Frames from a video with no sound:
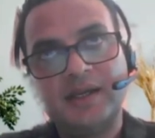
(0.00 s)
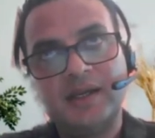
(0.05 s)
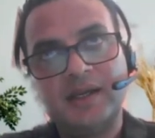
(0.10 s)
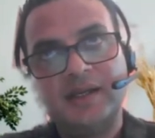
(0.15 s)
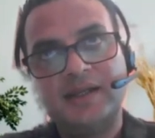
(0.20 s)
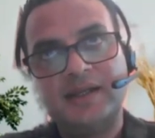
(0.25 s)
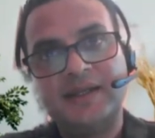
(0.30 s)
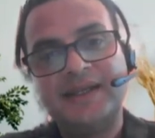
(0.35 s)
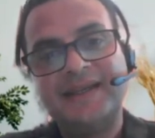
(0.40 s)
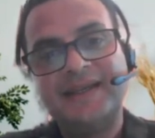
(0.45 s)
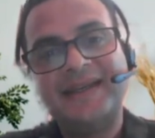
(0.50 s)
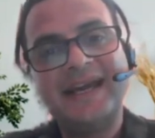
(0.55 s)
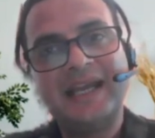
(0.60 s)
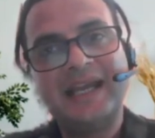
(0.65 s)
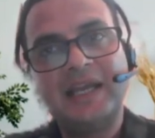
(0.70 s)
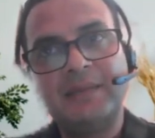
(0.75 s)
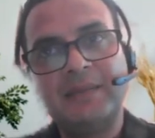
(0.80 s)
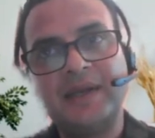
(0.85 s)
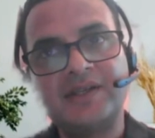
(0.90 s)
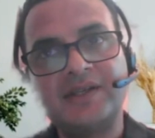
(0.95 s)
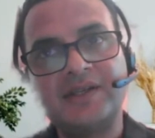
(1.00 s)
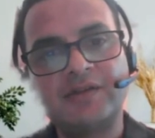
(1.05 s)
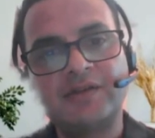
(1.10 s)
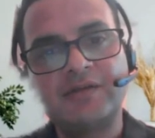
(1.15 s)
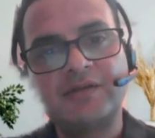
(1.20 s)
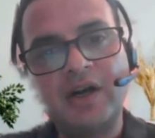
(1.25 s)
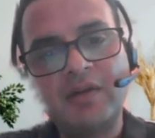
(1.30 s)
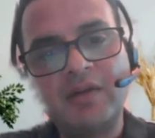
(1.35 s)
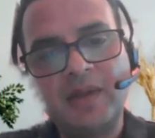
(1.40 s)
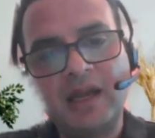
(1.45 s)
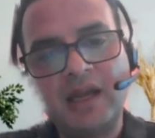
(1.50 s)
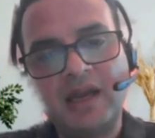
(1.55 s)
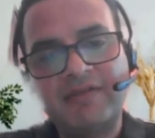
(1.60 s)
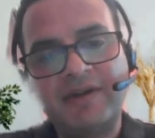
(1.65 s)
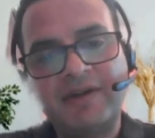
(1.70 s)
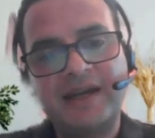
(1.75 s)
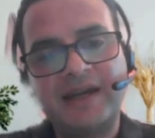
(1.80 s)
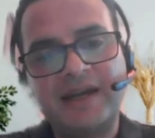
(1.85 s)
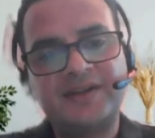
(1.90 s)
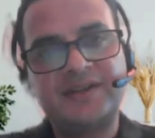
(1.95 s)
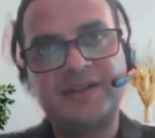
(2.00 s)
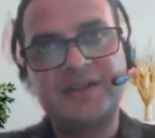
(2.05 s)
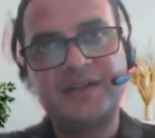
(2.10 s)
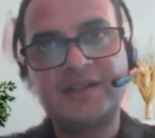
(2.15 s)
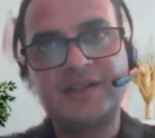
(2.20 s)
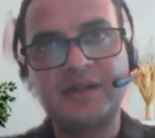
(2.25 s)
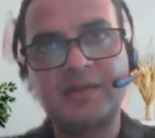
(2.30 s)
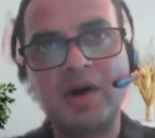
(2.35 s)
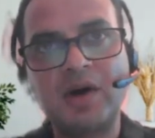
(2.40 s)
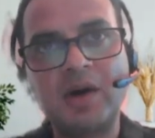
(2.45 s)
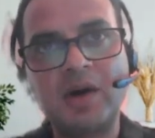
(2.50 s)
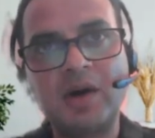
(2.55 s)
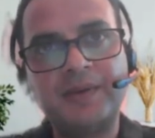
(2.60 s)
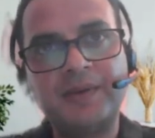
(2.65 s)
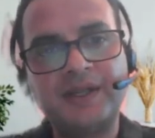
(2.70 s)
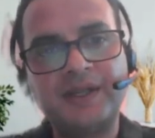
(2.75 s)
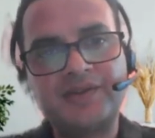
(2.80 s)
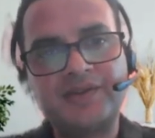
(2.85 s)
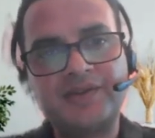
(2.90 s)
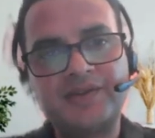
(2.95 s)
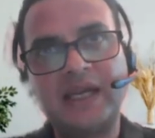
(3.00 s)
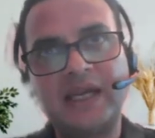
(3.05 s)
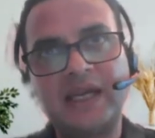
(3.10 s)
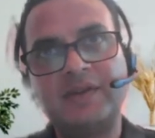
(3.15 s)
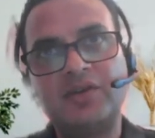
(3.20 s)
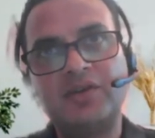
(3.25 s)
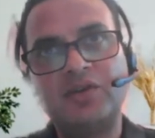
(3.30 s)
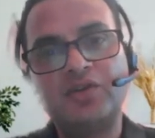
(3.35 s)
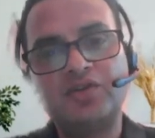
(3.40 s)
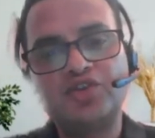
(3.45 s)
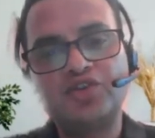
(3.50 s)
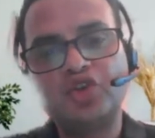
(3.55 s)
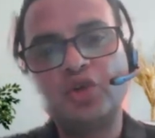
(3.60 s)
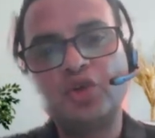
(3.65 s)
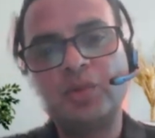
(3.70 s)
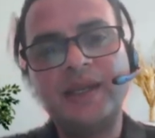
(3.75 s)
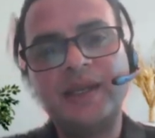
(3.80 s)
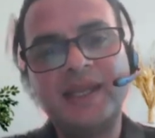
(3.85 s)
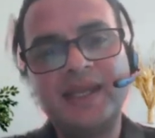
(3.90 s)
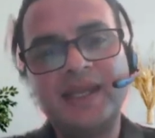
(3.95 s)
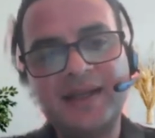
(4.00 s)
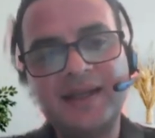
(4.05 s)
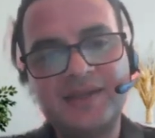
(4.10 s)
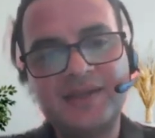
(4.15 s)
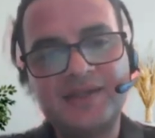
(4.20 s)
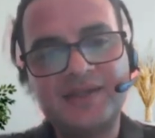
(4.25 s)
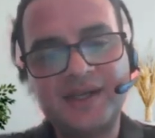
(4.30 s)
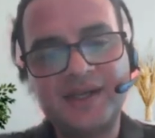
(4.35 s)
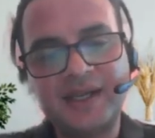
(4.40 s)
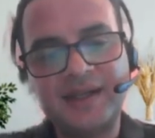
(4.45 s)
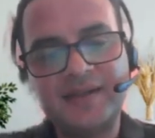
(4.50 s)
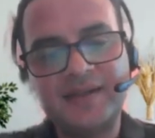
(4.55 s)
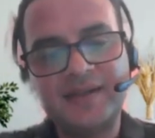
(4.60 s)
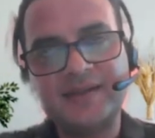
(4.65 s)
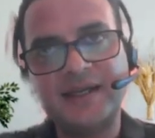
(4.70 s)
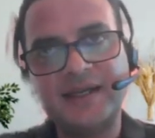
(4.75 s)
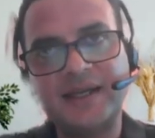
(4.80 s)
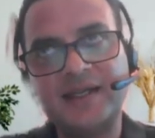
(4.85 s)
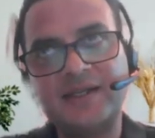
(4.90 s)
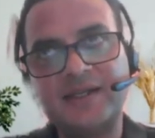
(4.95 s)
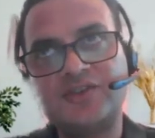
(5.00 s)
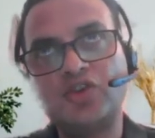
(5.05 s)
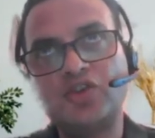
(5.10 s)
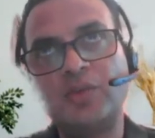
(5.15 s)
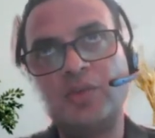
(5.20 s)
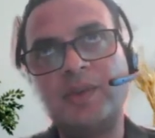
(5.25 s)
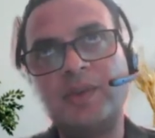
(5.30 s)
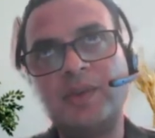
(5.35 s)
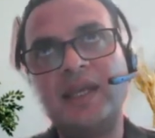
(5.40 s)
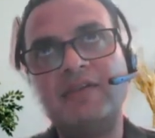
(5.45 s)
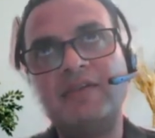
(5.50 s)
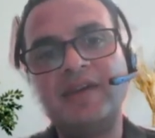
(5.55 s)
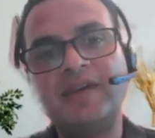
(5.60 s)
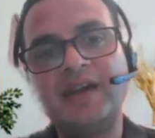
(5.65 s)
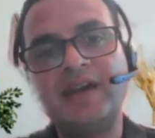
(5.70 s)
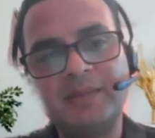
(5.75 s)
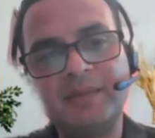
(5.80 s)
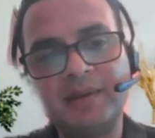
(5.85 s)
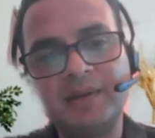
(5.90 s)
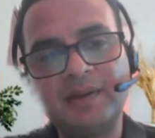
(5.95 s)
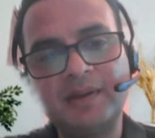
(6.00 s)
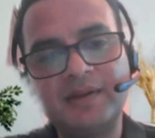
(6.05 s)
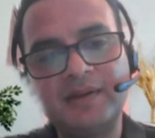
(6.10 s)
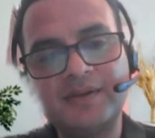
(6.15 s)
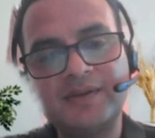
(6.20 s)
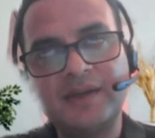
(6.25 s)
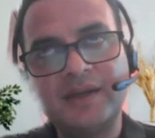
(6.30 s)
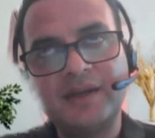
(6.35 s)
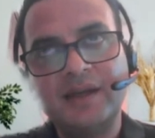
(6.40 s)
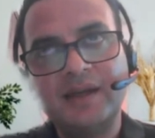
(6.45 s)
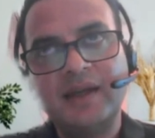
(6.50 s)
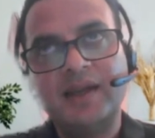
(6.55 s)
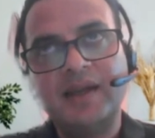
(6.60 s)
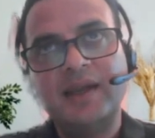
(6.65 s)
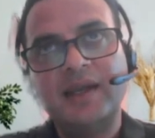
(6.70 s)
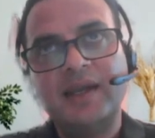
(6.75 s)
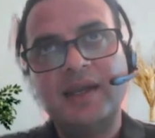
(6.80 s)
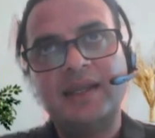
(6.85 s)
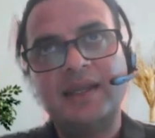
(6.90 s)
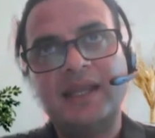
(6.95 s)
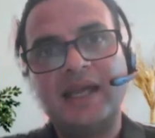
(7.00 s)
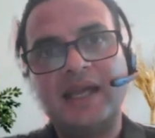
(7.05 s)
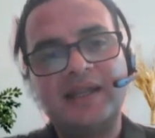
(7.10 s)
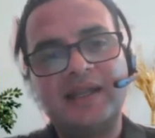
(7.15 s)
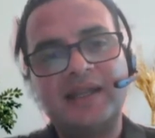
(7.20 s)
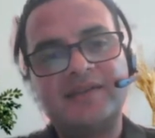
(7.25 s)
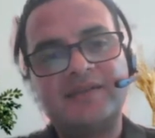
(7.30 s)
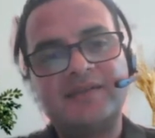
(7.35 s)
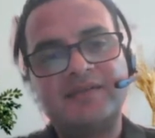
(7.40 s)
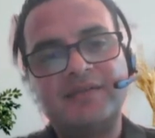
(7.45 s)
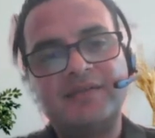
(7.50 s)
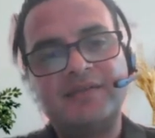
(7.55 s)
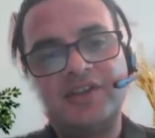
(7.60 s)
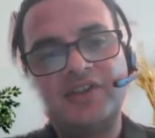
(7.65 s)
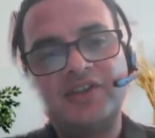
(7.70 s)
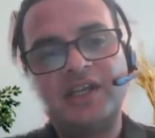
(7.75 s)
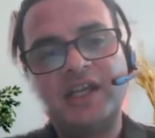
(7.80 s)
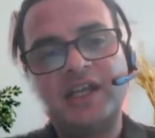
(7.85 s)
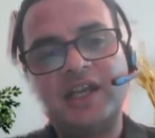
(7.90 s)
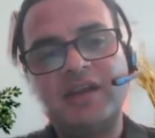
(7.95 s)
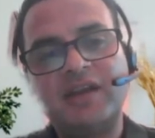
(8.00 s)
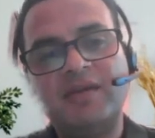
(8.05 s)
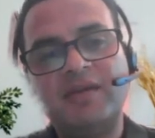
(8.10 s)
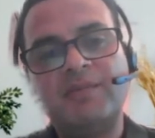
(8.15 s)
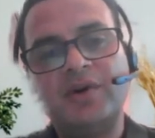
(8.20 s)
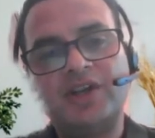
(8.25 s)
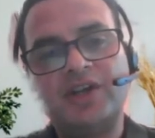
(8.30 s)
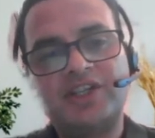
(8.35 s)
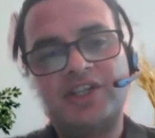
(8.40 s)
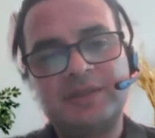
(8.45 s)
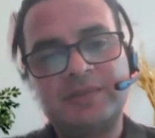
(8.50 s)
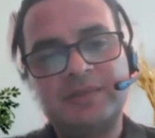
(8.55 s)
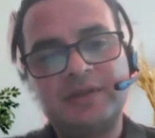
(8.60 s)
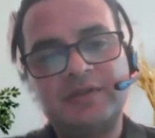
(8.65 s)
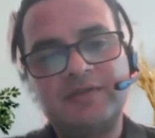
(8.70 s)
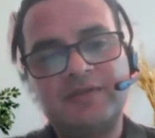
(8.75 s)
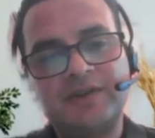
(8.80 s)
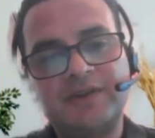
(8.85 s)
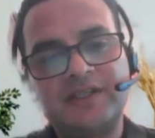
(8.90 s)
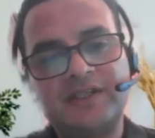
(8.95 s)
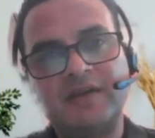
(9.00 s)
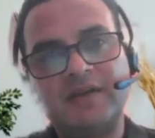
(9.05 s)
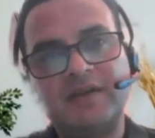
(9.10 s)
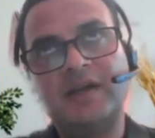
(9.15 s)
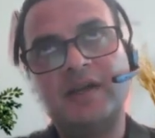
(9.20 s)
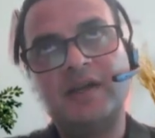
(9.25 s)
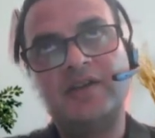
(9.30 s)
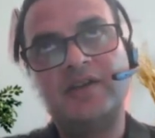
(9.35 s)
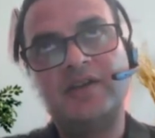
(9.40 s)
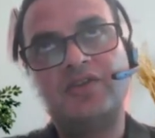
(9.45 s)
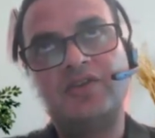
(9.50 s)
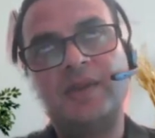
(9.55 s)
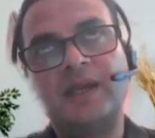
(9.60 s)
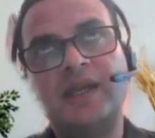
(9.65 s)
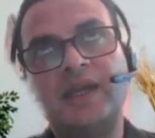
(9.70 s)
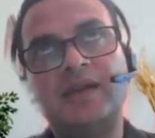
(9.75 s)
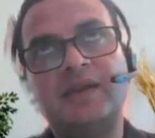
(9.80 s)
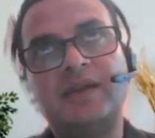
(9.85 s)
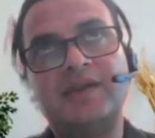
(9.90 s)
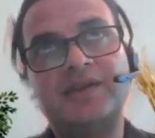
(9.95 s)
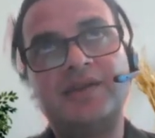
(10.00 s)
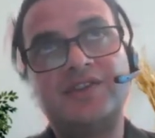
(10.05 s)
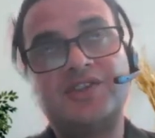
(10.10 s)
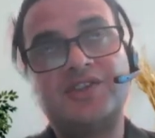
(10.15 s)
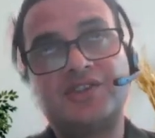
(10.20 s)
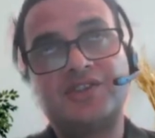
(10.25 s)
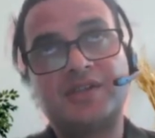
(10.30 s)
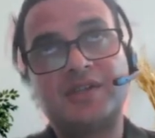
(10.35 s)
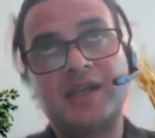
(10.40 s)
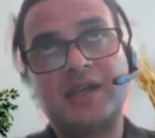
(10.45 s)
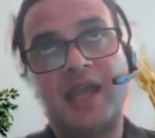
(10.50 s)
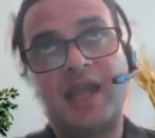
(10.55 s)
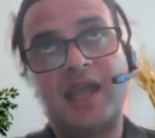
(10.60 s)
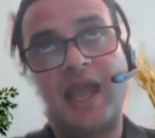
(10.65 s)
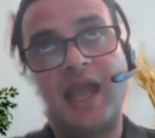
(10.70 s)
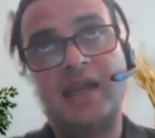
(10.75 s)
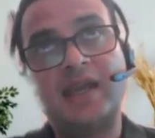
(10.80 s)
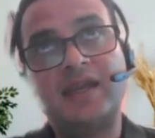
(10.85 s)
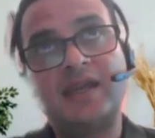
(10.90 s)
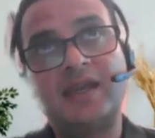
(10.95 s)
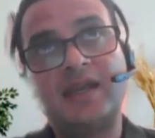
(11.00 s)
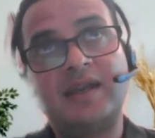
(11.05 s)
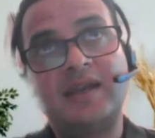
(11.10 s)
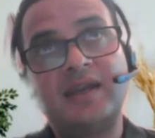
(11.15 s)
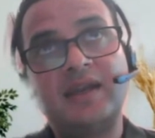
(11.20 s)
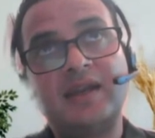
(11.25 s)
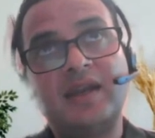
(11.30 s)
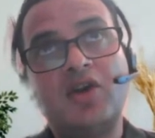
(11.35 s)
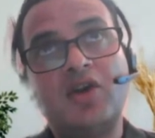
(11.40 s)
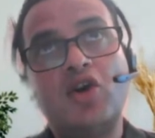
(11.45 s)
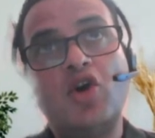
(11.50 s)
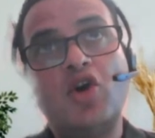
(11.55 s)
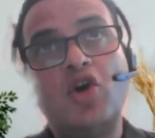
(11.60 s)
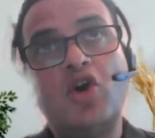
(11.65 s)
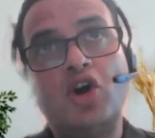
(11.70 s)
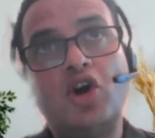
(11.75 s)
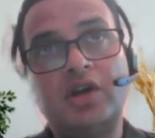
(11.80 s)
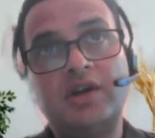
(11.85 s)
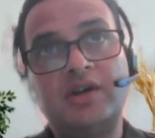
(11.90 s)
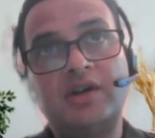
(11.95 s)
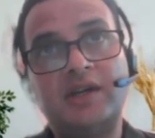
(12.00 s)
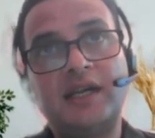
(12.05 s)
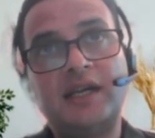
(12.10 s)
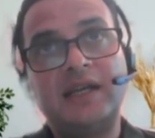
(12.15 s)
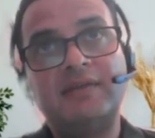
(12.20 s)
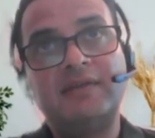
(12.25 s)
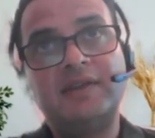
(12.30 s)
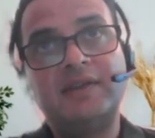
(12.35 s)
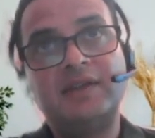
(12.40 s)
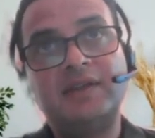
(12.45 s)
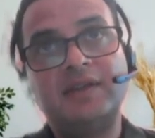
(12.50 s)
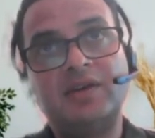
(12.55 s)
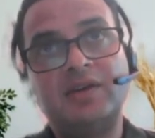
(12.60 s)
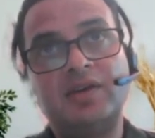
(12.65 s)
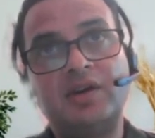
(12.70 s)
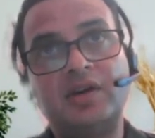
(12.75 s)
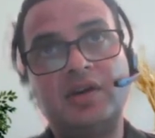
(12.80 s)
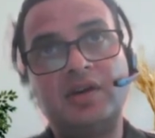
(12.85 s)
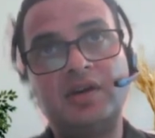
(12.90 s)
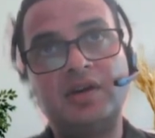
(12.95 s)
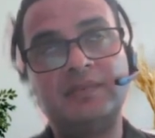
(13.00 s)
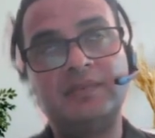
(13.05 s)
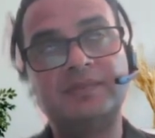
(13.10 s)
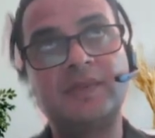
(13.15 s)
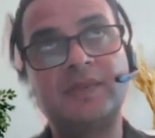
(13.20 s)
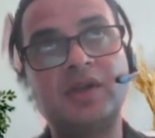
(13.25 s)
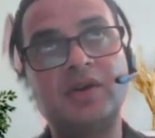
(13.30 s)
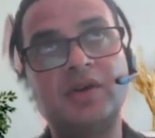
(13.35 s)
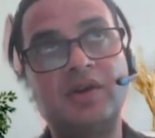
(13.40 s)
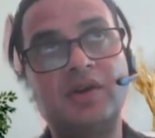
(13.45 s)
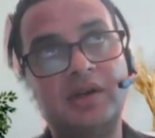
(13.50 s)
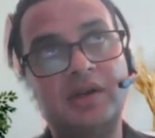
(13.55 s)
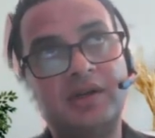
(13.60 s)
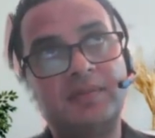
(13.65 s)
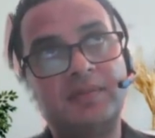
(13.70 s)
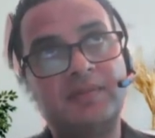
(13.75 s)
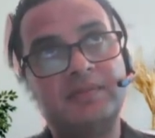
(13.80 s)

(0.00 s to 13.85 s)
the dynamics of how a manufacturing system operates, right? With so many constraints and so many variables that it's virtually impossible for someone to make a decision at an order level or a